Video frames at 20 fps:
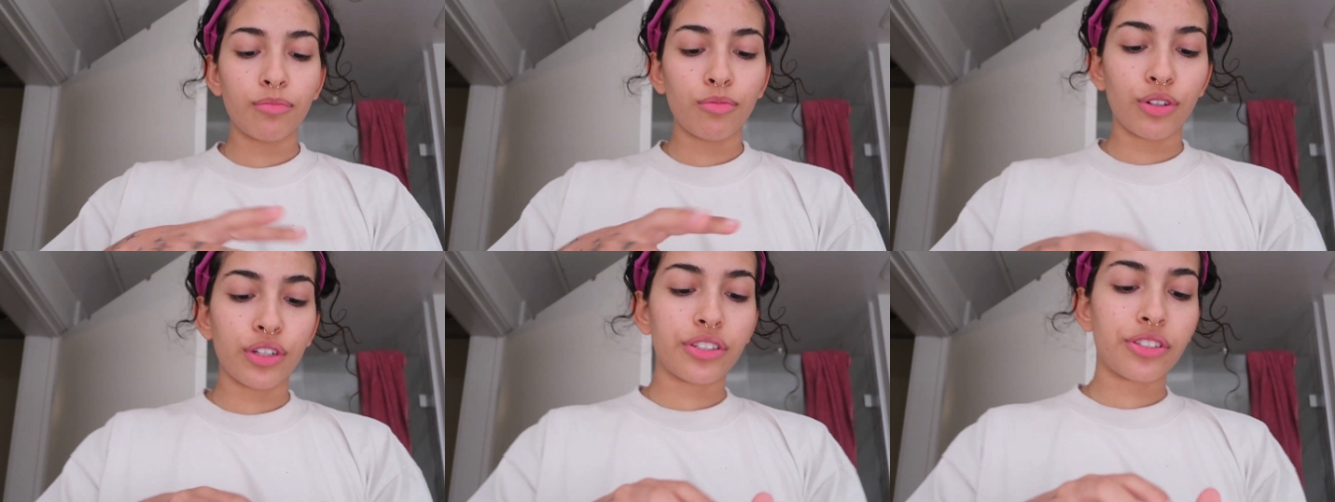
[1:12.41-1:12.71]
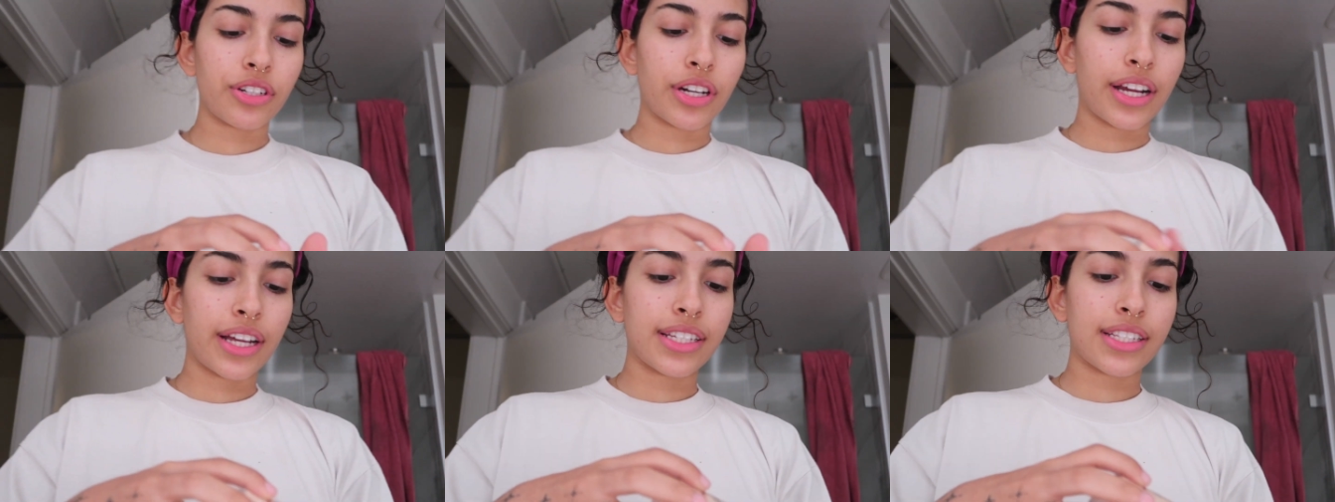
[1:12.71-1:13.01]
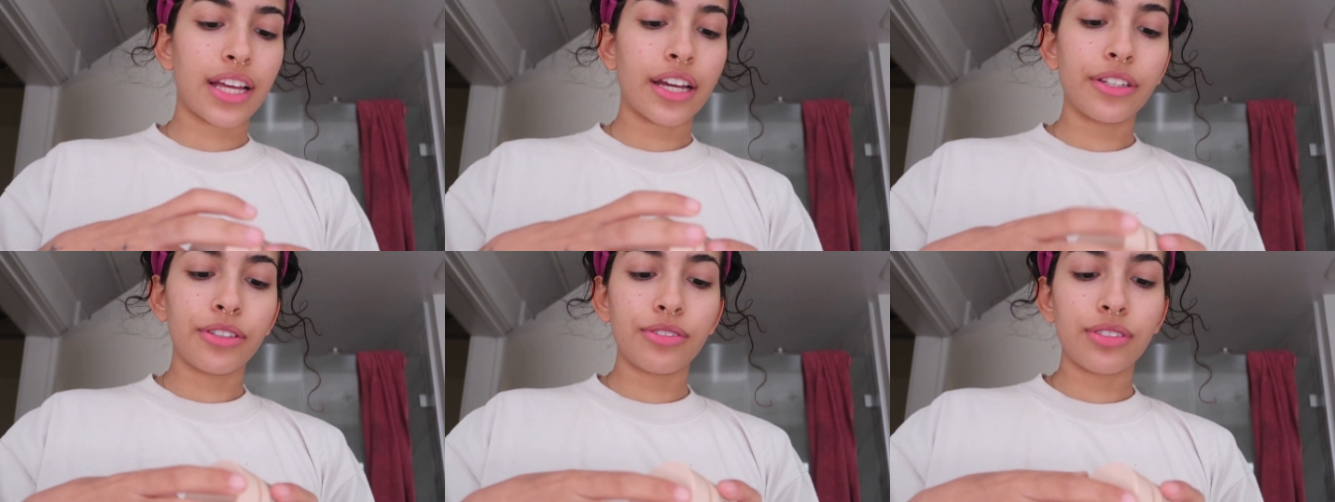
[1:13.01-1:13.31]
moisturize.
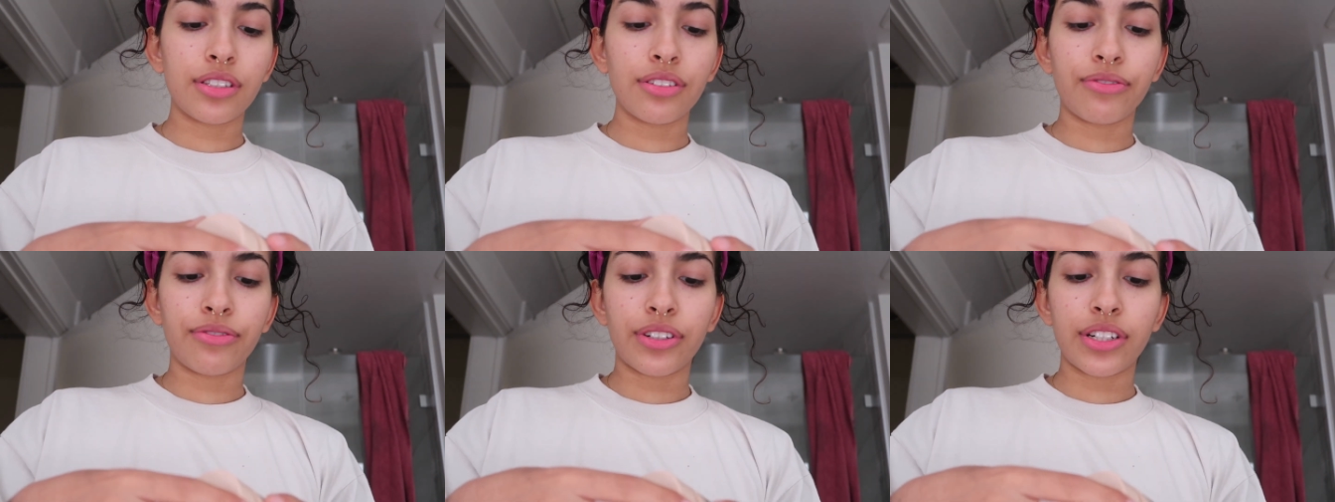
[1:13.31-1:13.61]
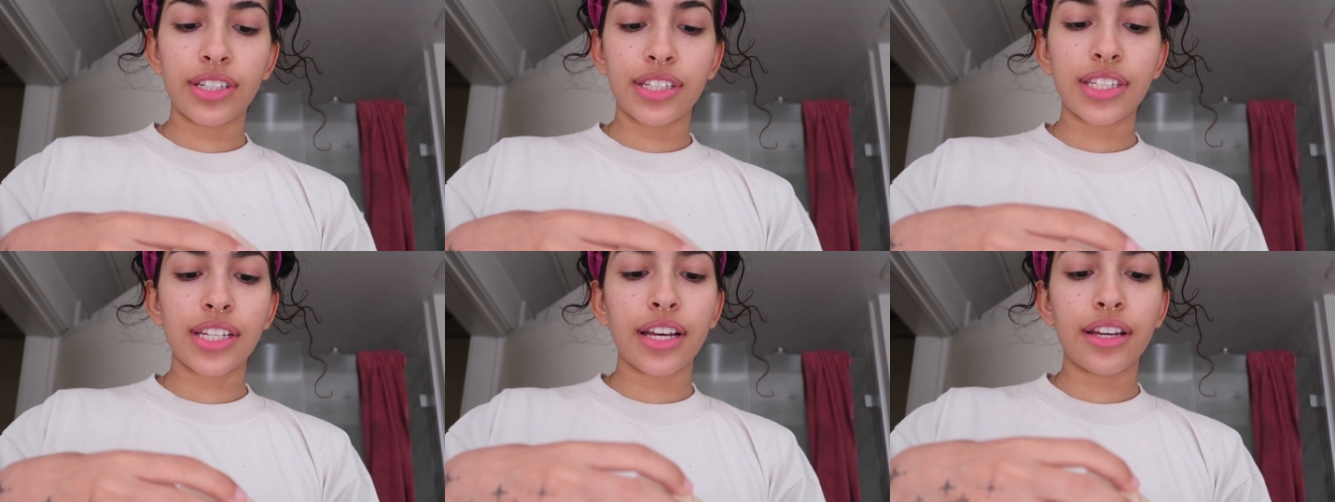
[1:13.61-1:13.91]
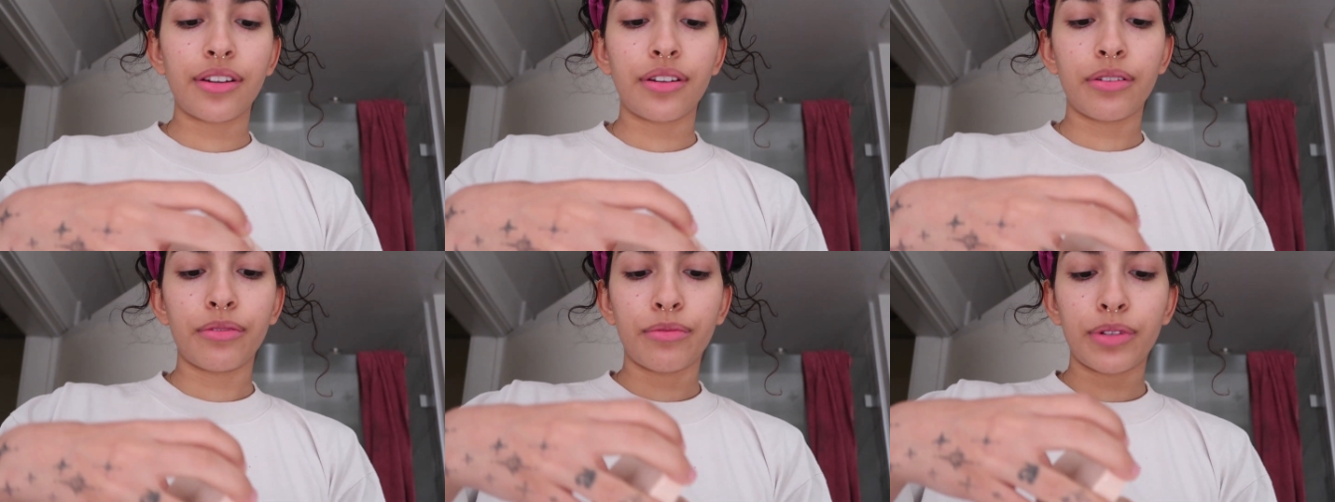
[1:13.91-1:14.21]
I use the
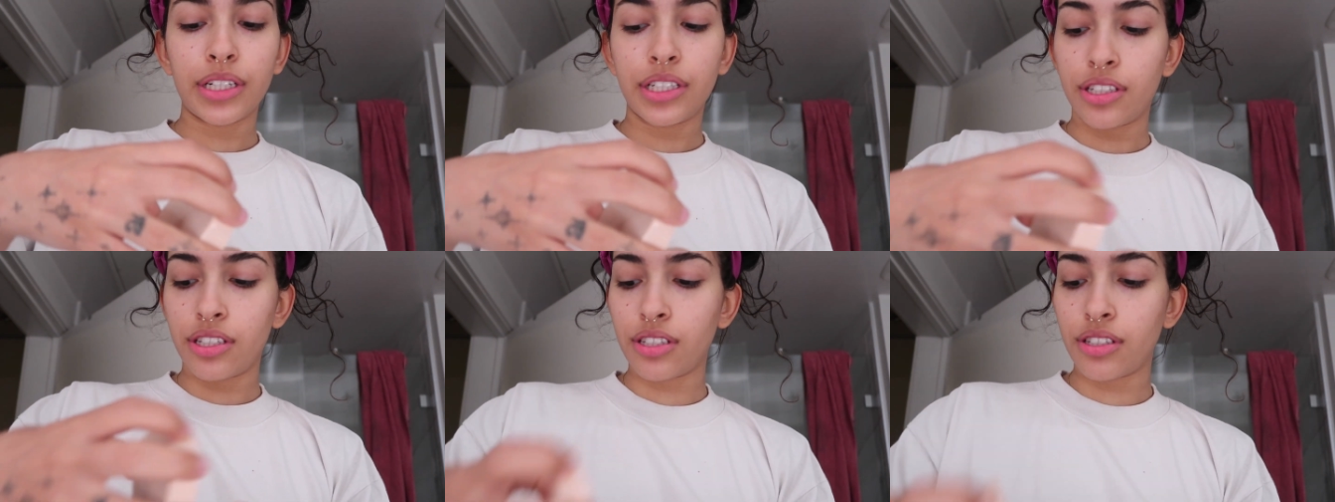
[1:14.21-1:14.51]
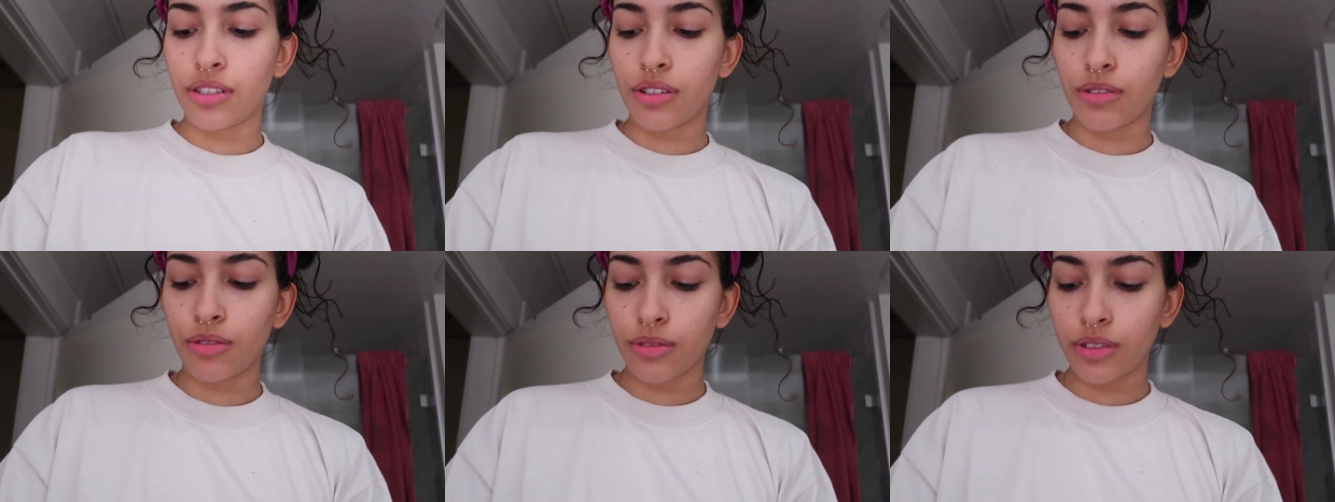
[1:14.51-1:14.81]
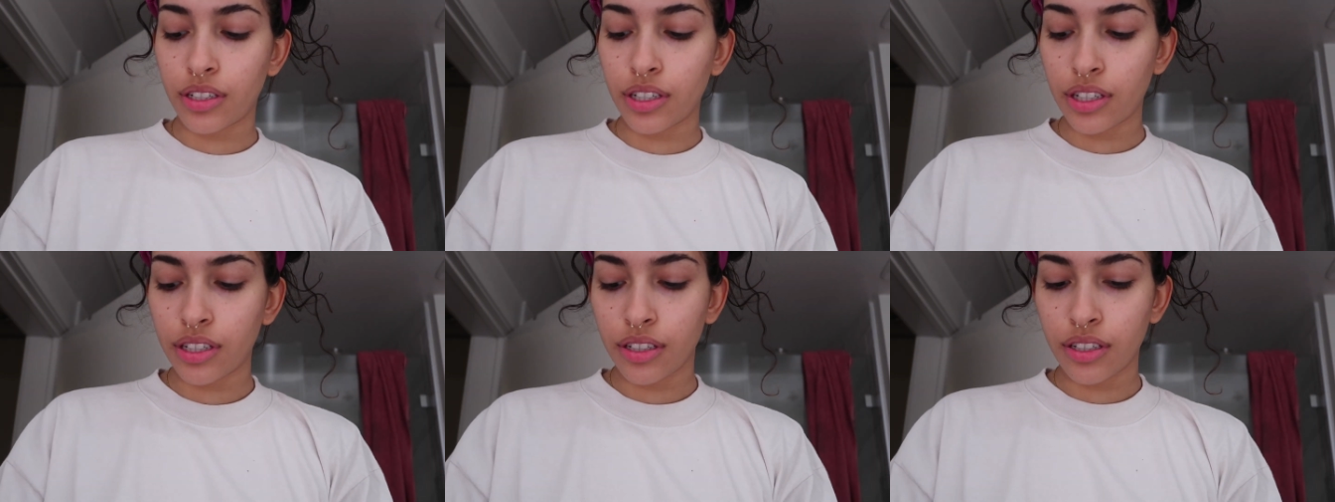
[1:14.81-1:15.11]
Versed Rich Soak